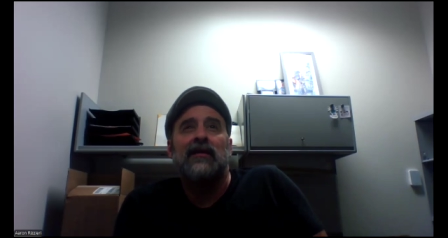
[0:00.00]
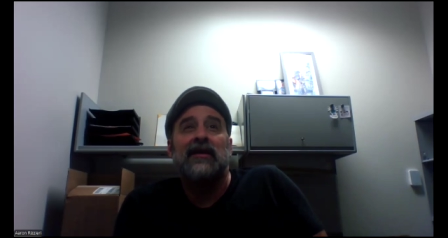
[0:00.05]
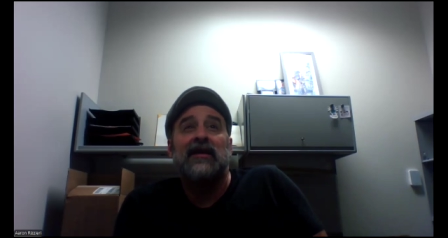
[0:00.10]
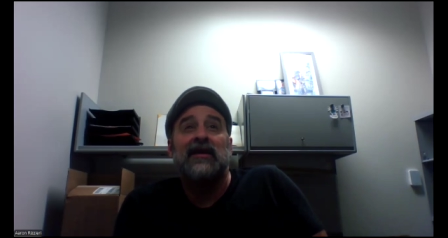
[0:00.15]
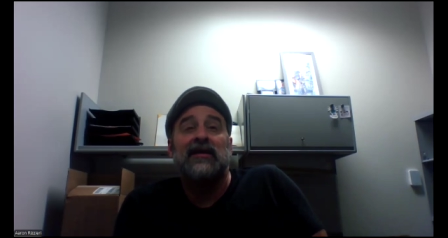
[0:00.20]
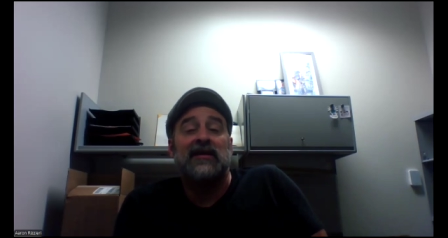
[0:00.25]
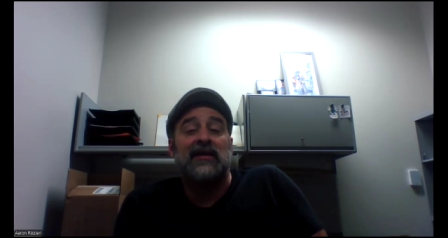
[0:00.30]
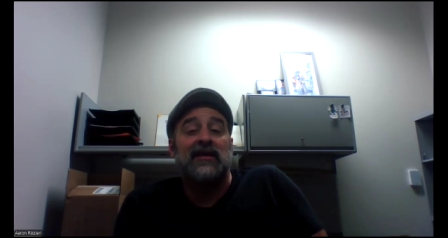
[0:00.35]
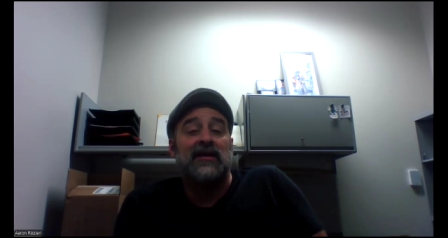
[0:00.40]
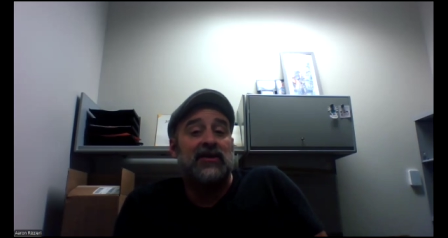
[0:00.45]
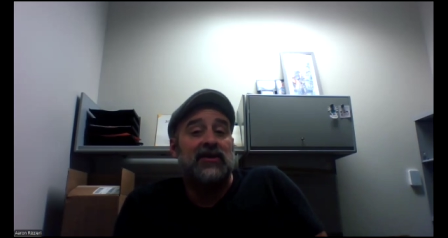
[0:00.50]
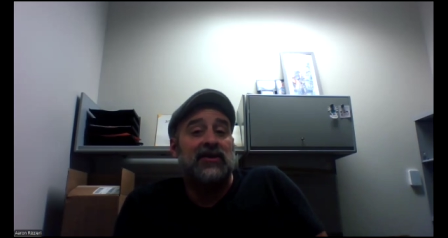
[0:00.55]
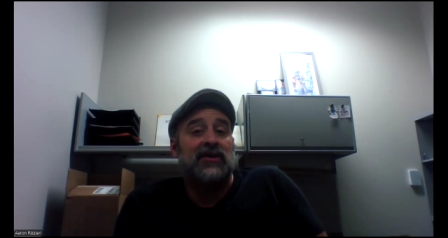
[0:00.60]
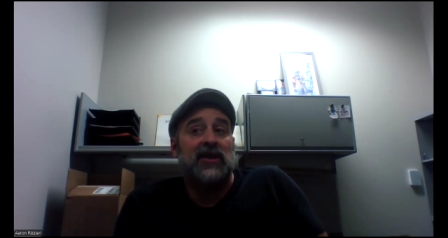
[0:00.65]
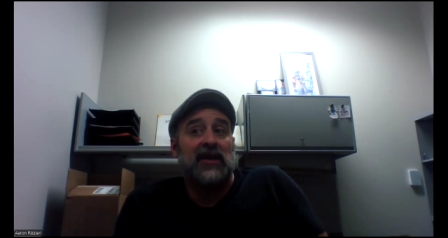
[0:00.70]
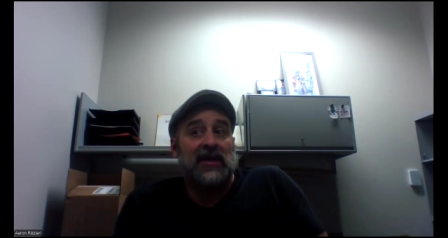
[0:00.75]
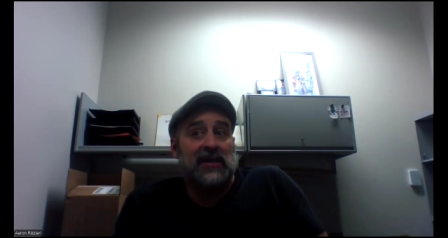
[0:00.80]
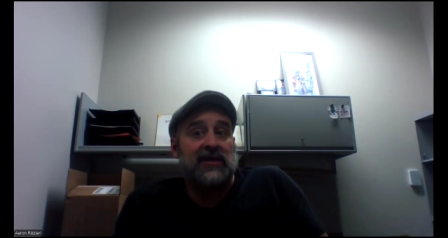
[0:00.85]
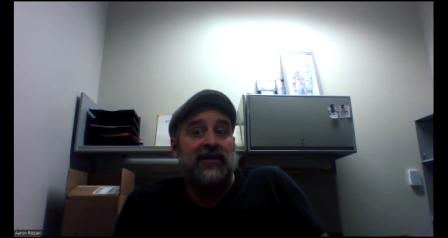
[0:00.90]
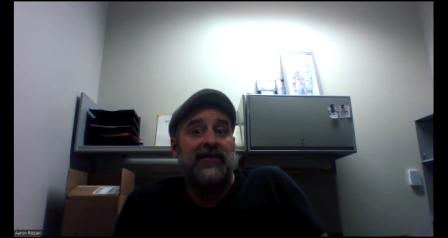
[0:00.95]
isn't
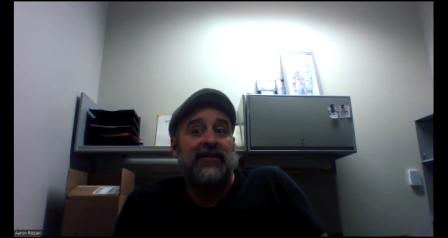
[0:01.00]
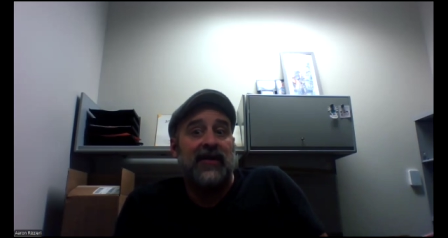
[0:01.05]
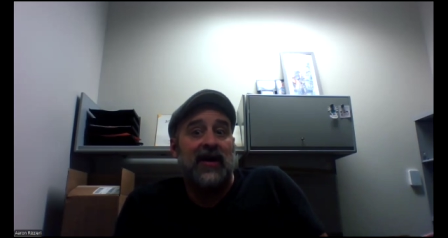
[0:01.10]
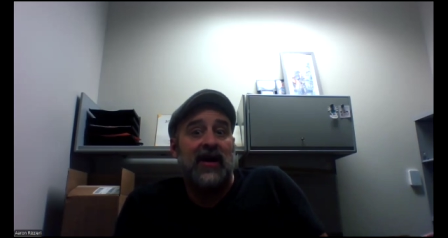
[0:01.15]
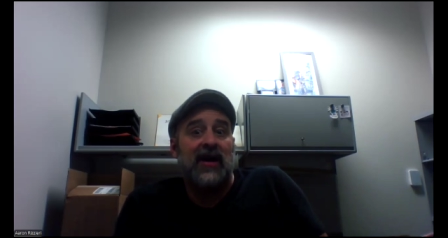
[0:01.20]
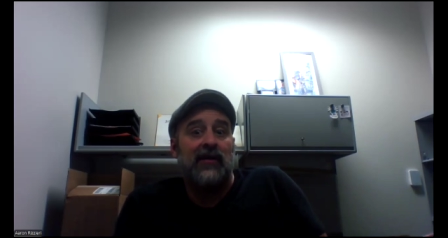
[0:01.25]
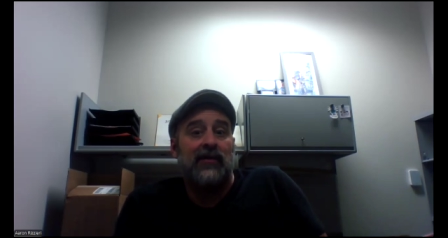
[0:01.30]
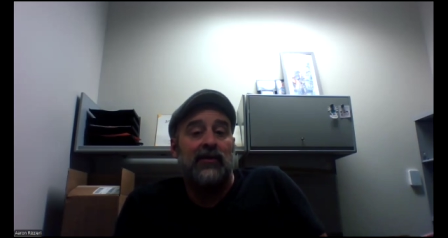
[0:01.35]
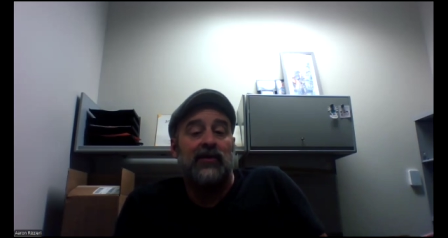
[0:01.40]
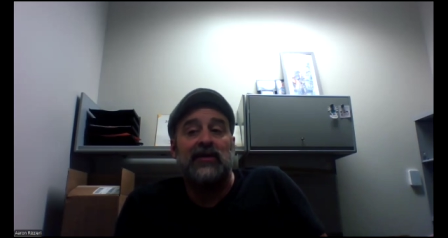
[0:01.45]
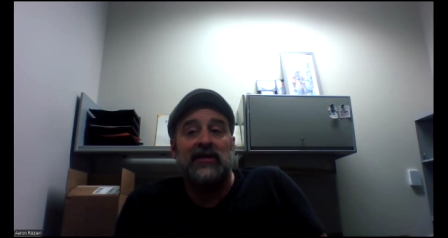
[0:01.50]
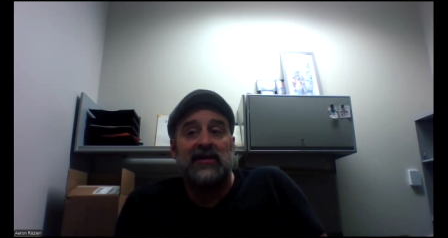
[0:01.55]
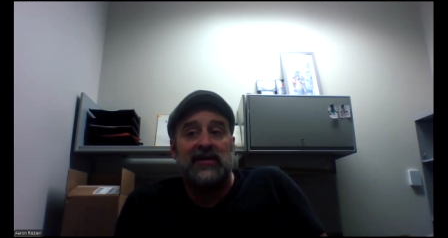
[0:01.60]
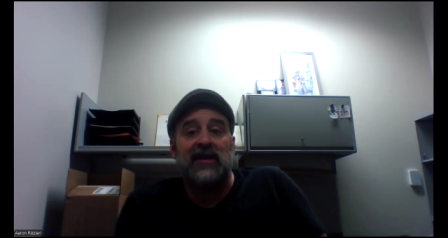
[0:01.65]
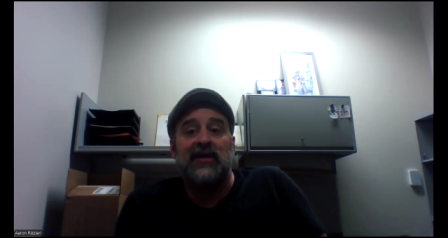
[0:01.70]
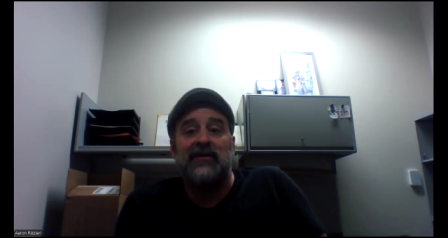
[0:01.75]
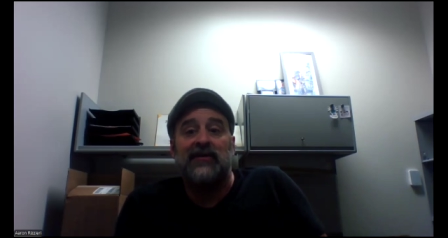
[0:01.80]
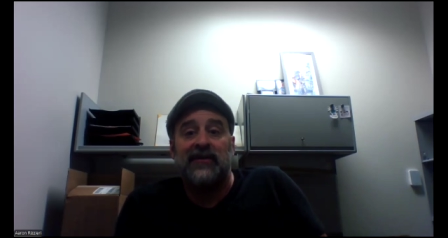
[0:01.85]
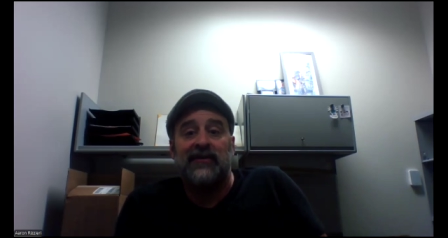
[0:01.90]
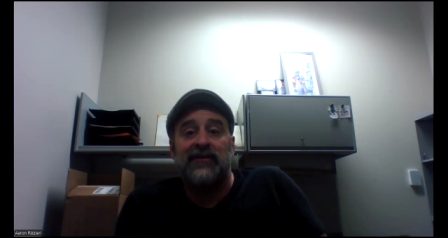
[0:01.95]
justifiable in
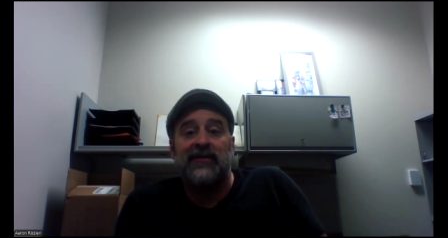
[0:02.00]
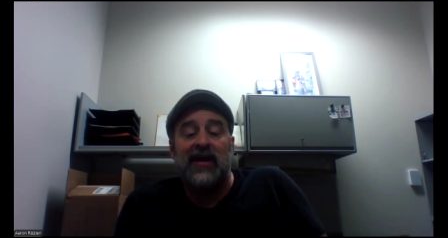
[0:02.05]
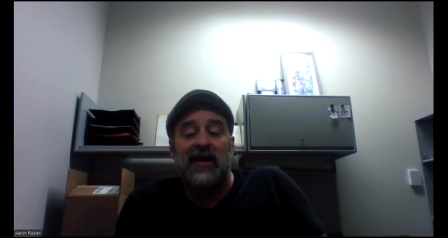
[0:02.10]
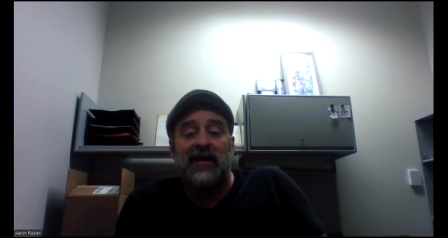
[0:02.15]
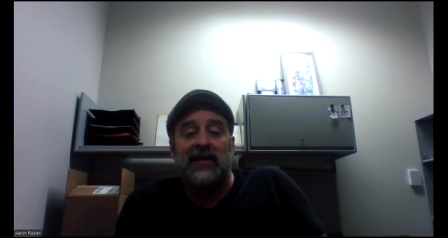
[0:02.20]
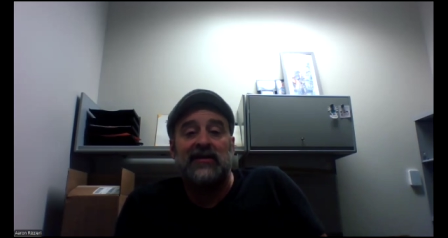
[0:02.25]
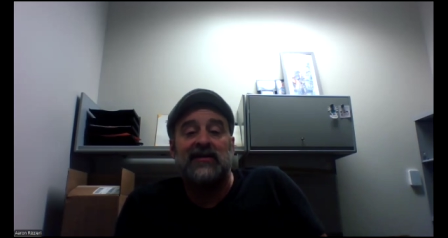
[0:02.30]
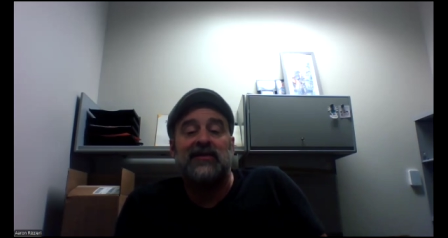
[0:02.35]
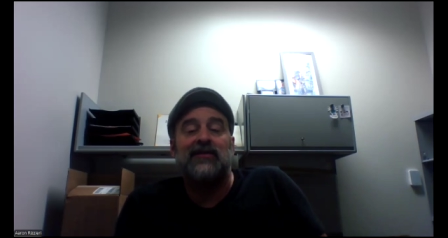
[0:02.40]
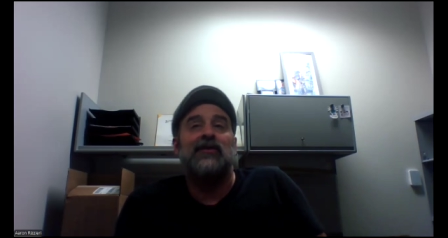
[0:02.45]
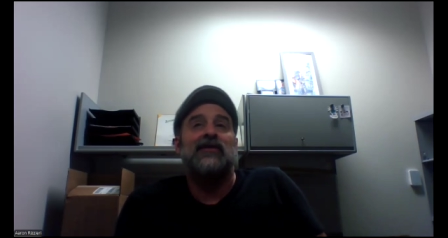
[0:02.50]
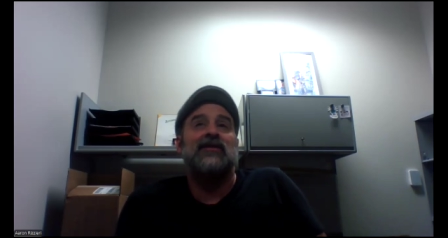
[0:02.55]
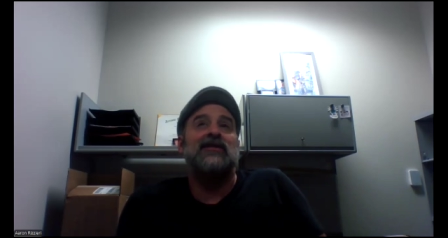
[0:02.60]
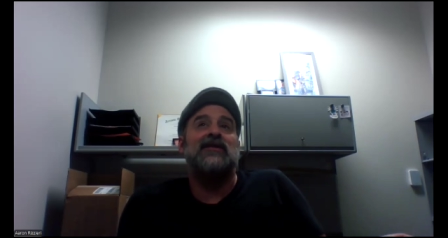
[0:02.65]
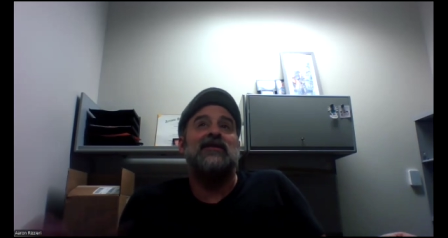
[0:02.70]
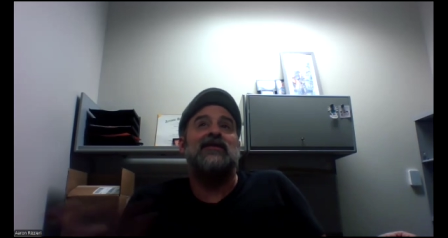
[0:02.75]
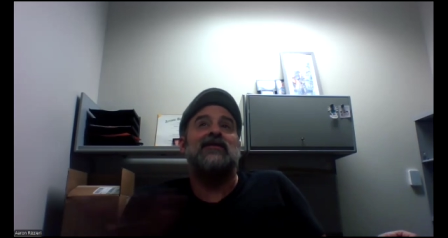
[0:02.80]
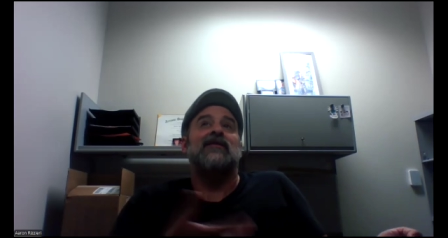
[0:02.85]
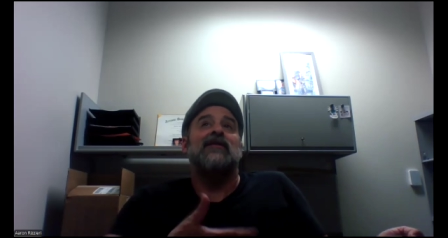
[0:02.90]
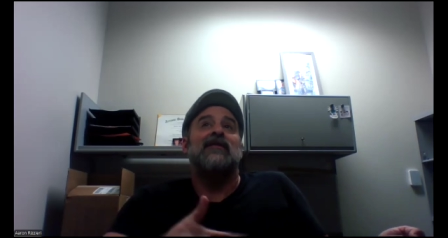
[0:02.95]
self-defense,
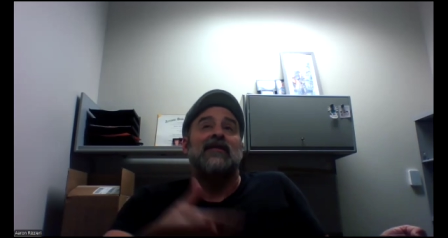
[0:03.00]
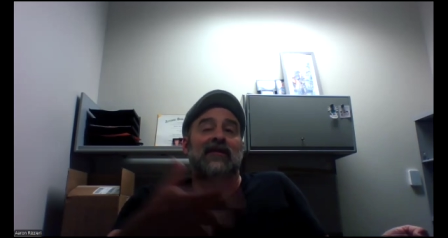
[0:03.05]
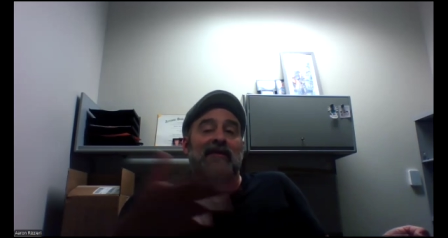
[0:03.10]
which